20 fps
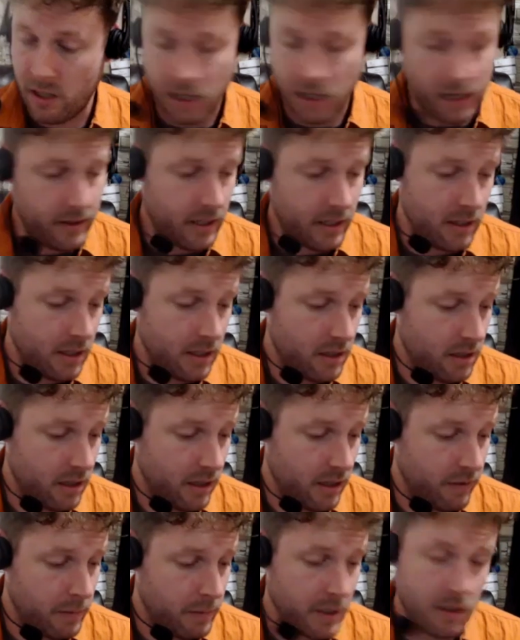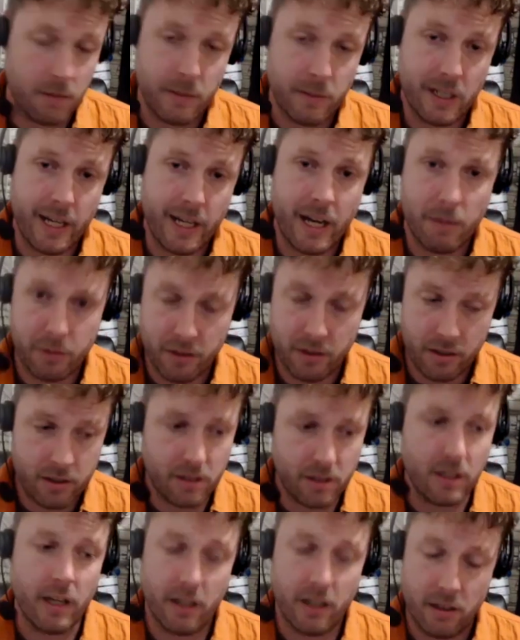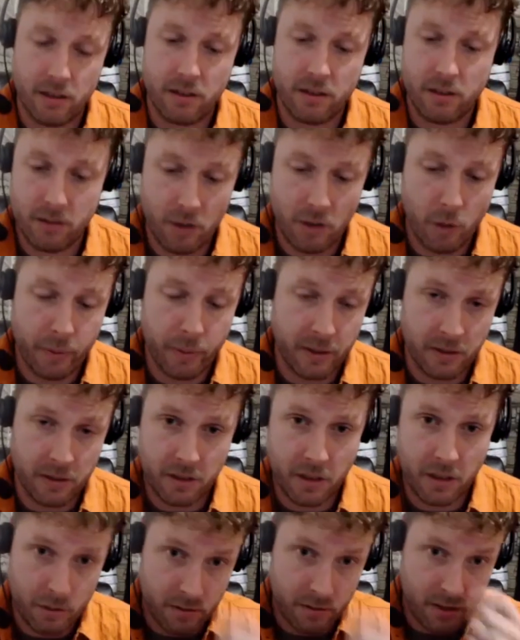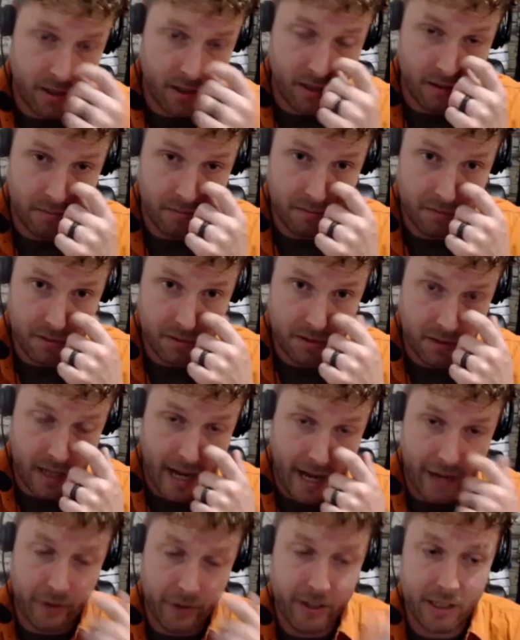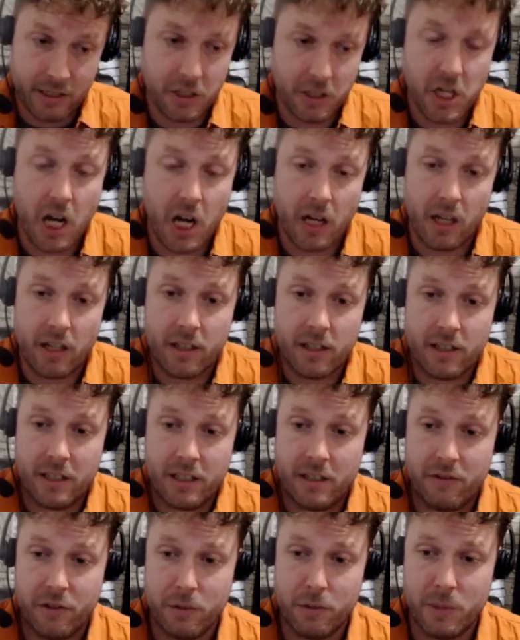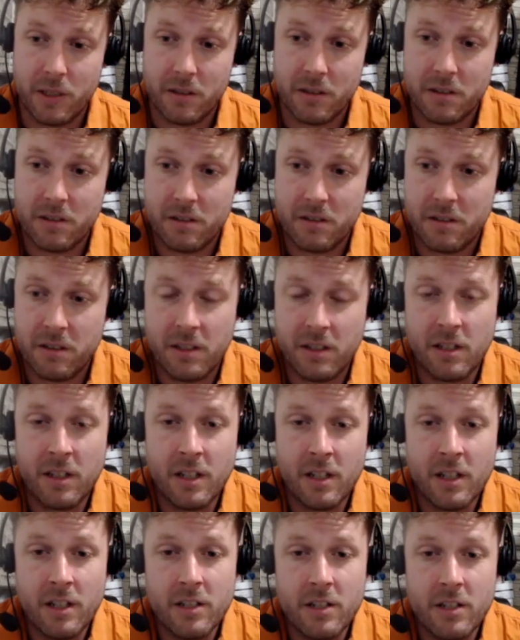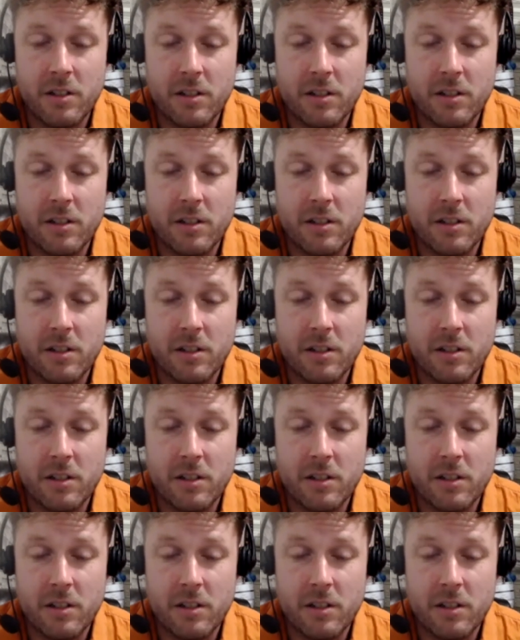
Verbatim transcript: and then this year I've been to Minneapolis and hoping to go to Accra, Ghana, in a few months. So